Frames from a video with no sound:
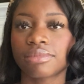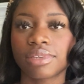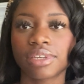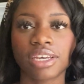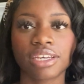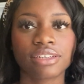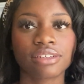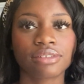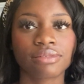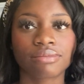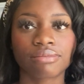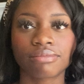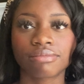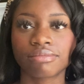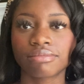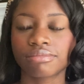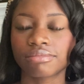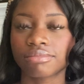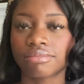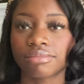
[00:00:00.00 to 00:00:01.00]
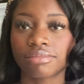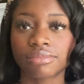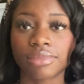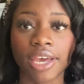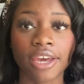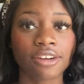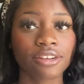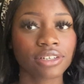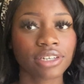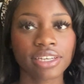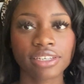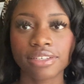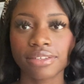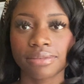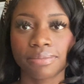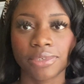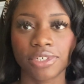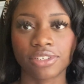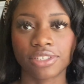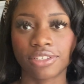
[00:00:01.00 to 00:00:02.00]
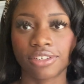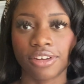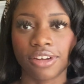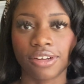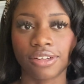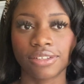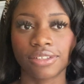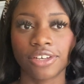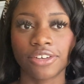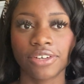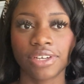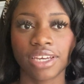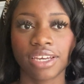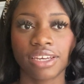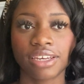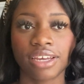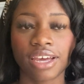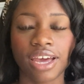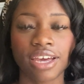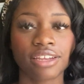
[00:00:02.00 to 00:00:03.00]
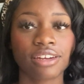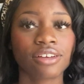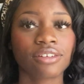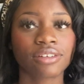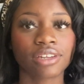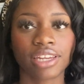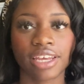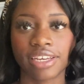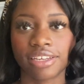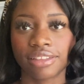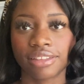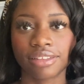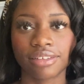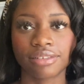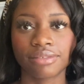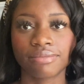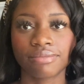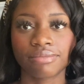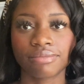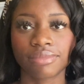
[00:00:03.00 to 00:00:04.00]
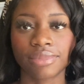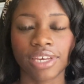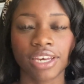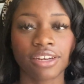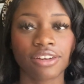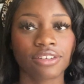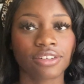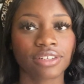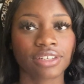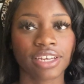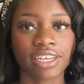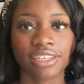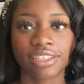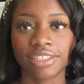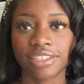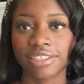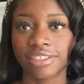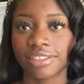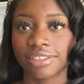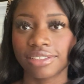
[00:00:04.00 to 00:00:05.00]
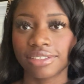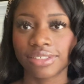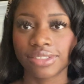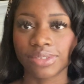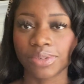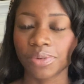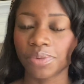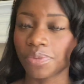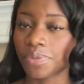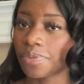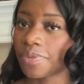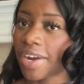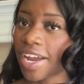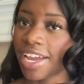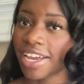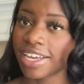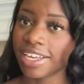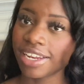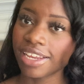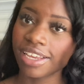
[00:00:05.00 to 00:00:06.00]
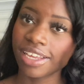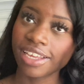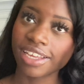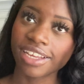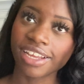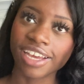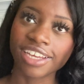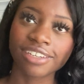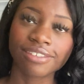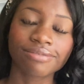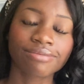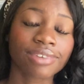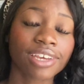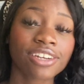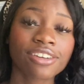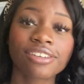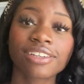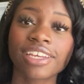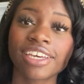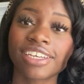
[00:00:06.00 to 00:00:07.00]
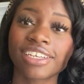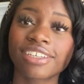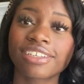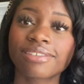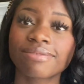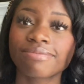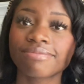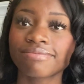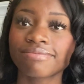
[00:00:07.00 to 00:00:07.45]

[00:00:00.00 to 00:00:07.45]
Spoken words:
I don't like his books, y'all, okay? I don't like them. I don't like his writing. I don't like it.